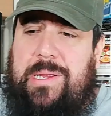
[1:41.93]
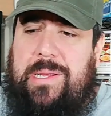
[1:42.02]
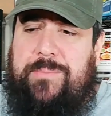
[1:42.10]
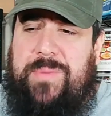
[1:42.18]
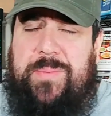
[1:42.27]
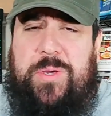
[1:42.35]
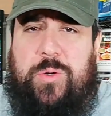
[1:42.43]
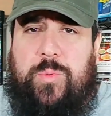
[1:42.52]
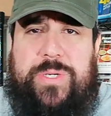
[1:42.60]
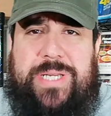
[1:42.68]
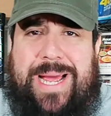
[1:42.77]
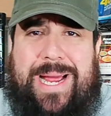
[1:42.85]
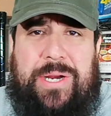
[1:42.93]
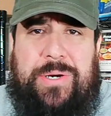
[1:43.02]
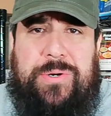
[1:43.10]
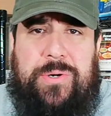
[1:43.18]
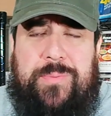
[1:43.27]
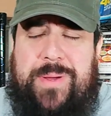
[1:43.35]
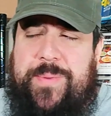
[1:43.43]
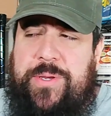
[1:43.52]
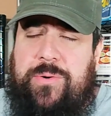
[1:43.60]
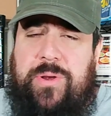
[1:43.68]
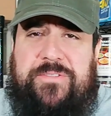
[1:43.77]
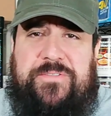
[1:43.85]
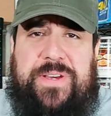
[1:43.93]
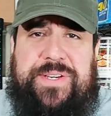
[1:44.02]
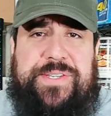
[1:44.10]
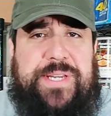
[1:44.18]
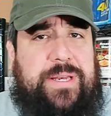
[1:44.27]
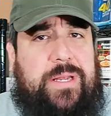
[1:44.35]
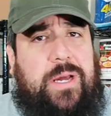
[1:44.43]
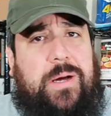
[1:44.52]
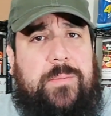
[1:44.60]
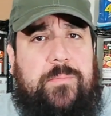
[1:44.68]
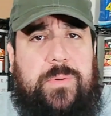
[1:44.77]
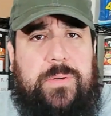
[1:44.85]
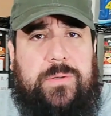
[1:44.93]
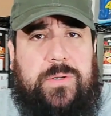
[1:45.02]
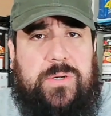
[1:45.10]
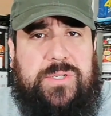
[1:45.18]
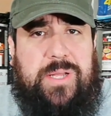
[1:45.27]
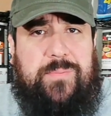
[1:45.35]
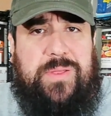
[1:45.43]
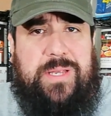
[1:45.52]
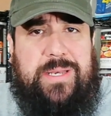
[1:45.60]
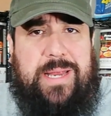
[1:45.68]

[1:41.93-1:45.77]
retired, or maybe you're on a fixed income or something,